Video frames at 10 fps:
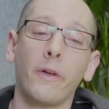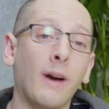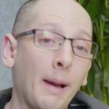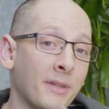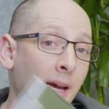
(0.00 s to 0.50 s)
a
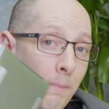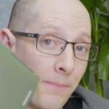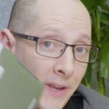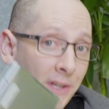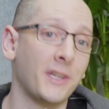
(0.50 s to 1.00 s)
laptop
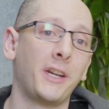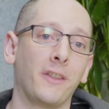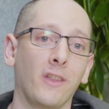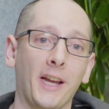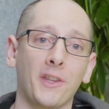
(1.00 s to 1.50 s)
this thin
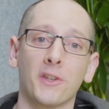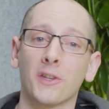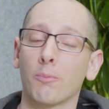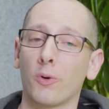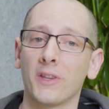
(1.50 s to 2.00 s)
and light,
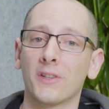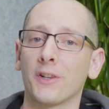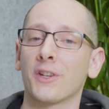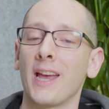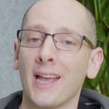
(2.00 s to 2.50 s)
sporting
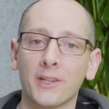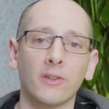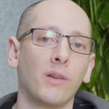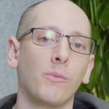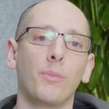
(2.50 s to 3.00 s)
such
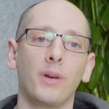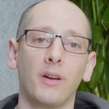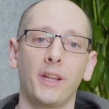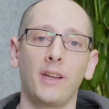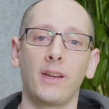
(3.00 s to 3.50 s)
excellent
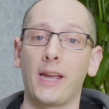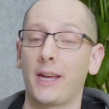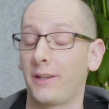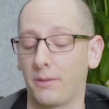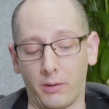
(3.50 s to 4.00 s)
mobility
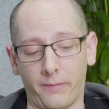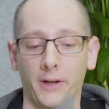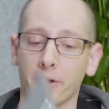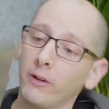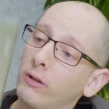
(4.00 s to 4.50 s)
and a
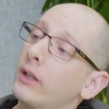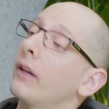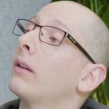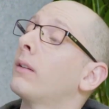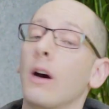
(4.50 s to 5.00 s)

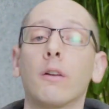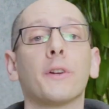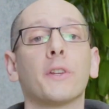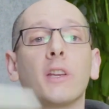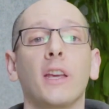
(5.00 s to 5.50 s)
professional-looking
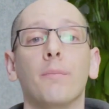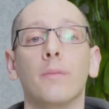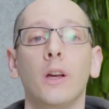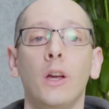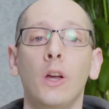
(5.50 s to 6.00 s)
color
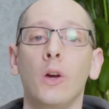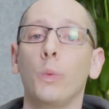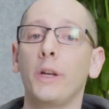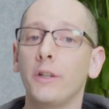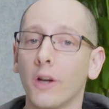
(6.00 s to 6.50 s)
scheme,
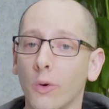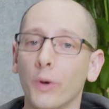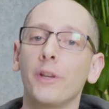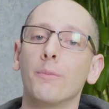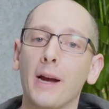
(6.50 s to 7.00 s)
we know
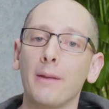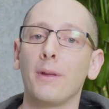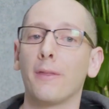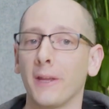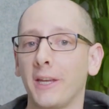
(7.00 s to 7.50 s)
what you might
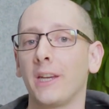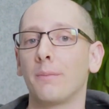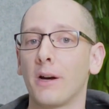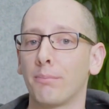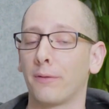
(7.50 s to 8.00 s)
be thinking
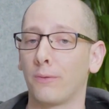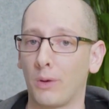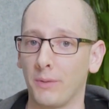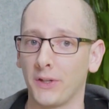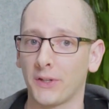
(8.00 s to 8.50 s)
about
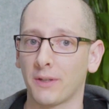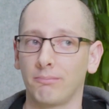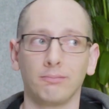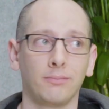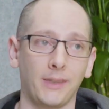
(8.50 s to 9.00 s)
performance,
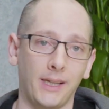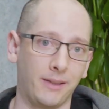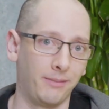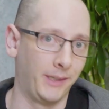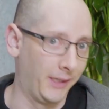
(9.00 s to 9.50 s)

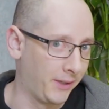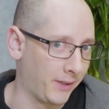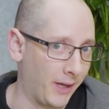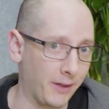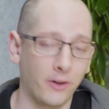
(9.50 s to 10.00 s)
that
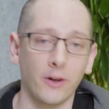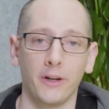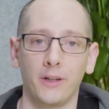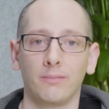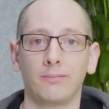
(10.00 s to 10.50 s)
it's not
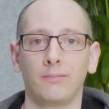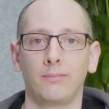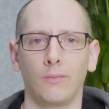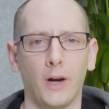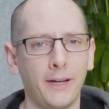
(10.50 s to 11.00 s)
good,
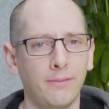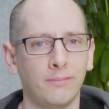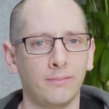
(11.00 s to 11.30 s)
right?